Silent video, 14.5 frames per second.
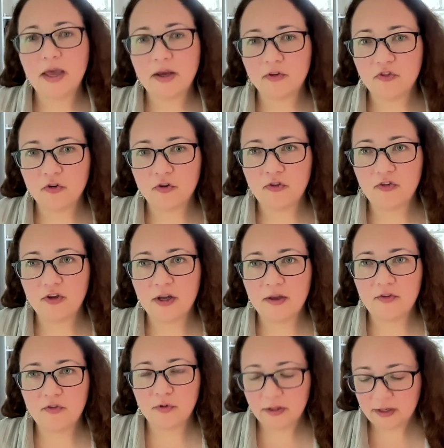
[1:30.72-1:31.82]

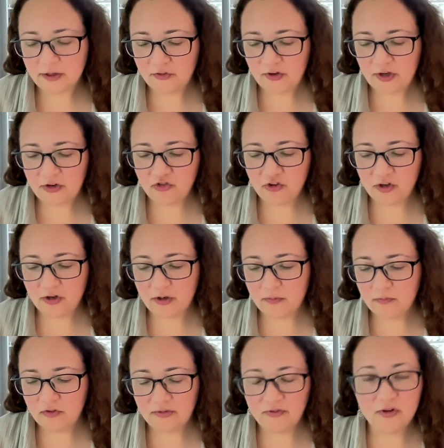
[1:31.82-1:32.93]
exercise,
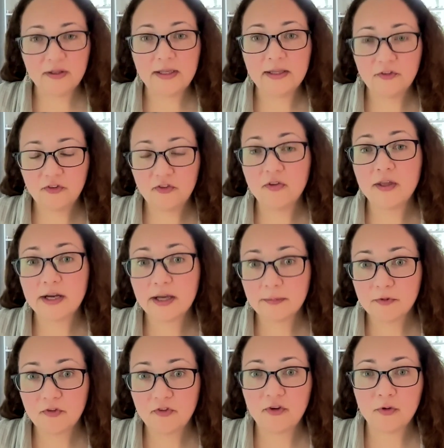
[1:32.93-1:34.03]
relaxation. Definitely listen to that
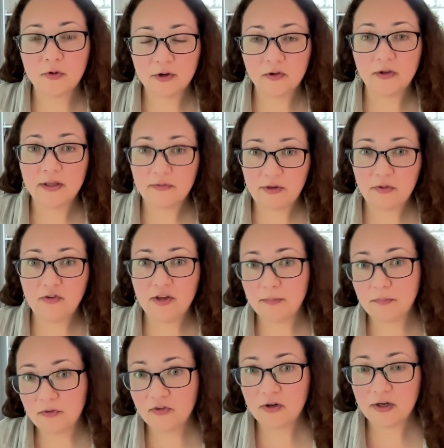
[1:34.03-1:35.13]
episode. It'll give you
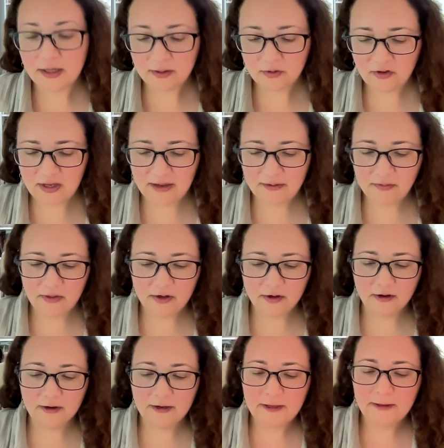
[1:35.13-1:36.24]
tips on how to get
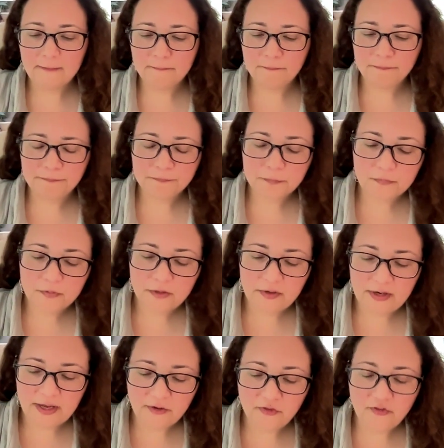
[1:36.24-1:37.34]
there.
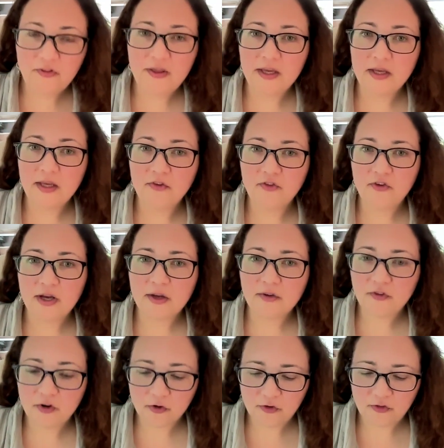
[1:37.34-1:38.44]
The next thing is to
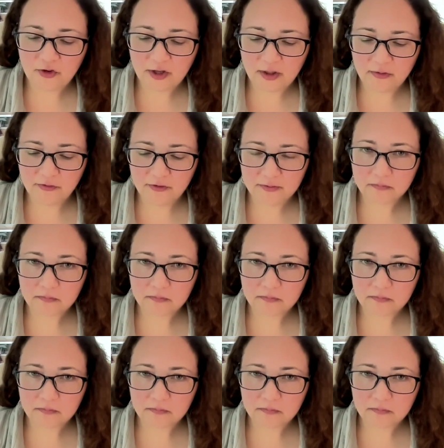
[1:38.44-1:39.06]
ask yourself,